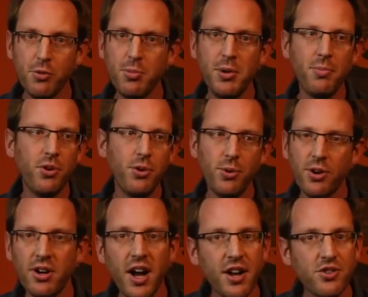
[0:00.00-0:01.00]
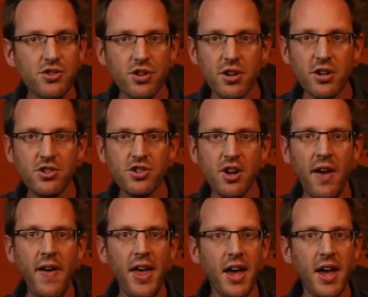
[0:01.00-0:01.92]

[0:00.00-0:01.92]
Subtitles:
for people who are unchurched,